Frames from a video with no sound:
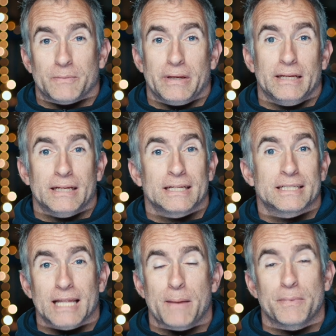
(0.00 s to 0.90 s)
it'd be
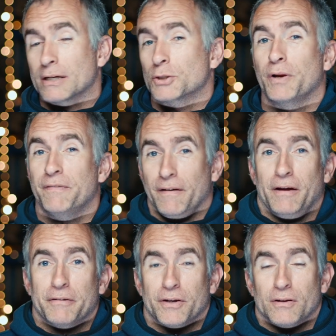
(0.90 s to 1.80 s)
slam dunk,
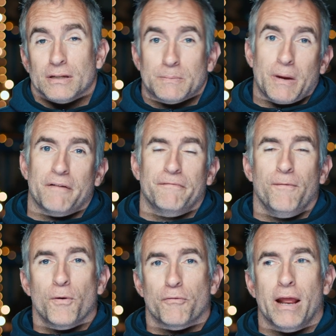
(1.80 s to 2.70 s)
$2,500. But at
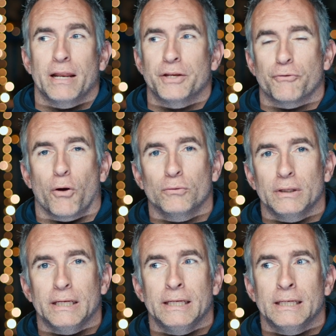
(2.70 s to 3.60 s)
$4,000, you're
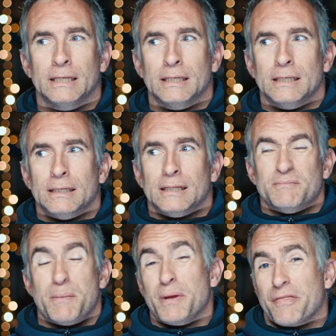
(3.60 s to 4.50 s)
only
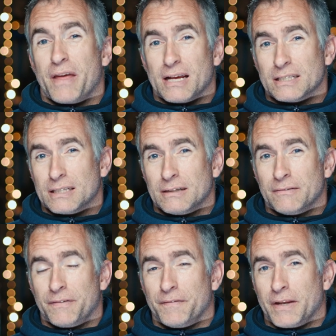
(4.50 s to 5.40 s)
maybe
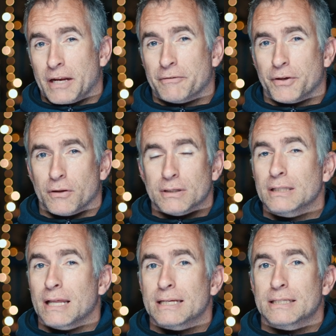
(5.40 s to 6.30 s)
$1,000,
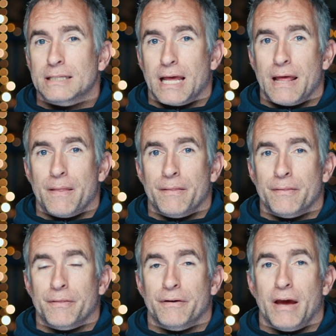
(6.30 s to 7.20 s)
$1,500 less
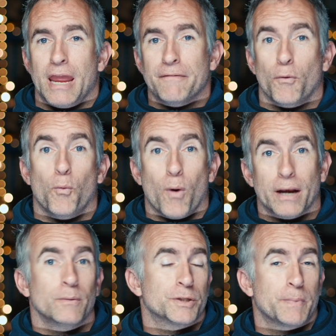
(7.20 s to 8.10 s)
than the Ava
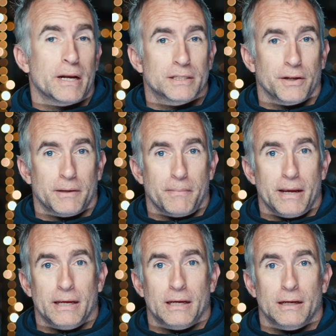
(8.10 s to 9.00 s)
1, which Panasonic
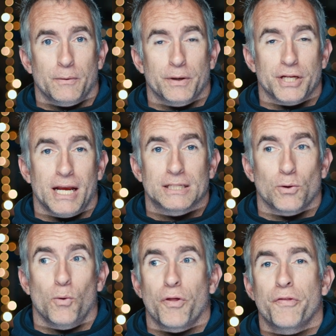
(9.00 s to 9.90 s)
make, which has
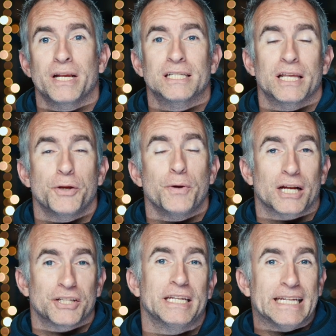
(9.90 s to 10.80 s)
all the things that you
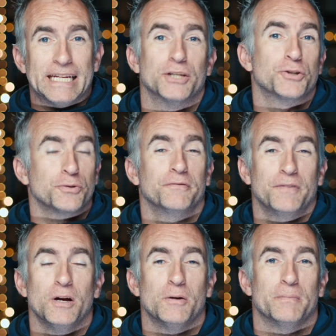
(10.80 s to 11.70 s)
actually need to shoot a
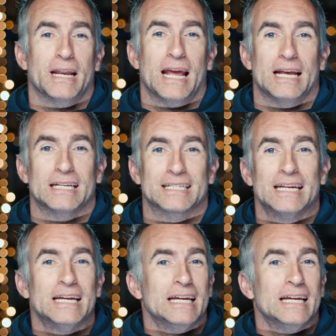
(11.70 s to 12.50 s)
film. It has